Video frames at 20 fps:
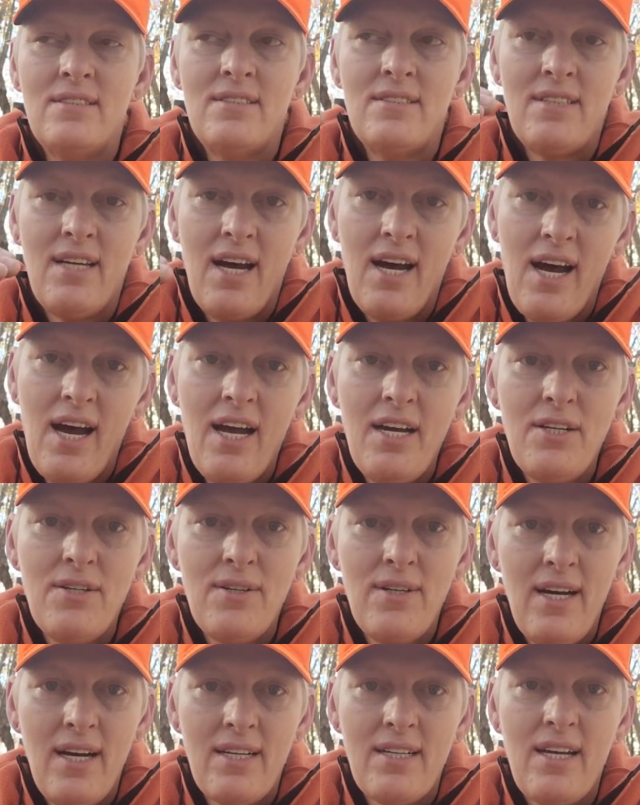the
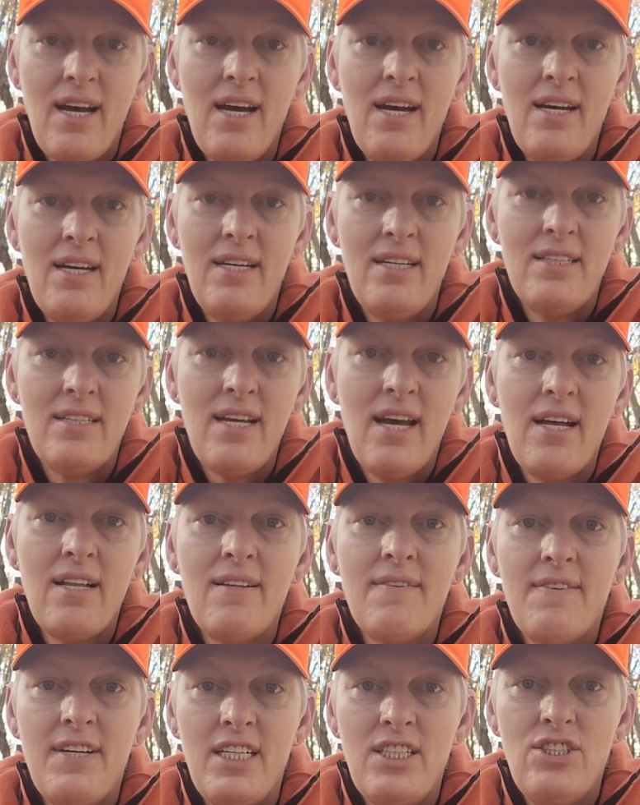higher I got in
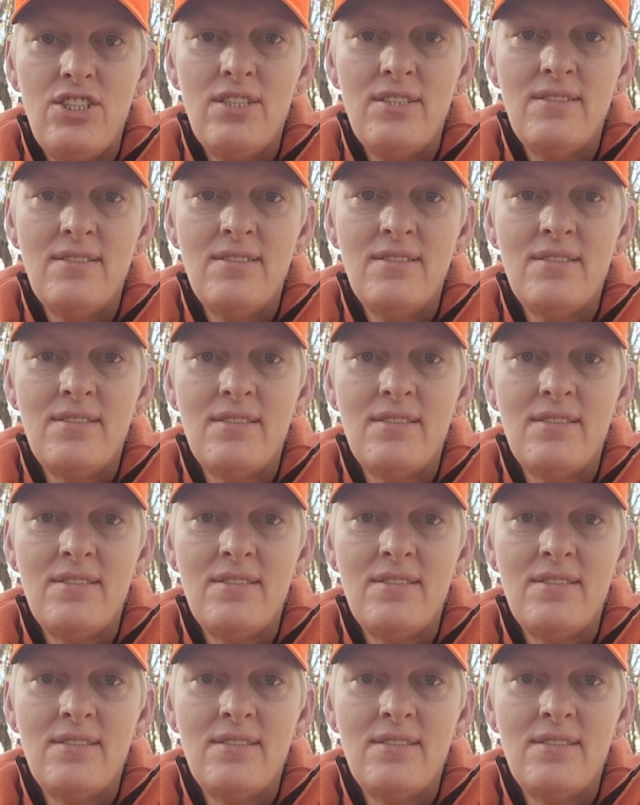elevation,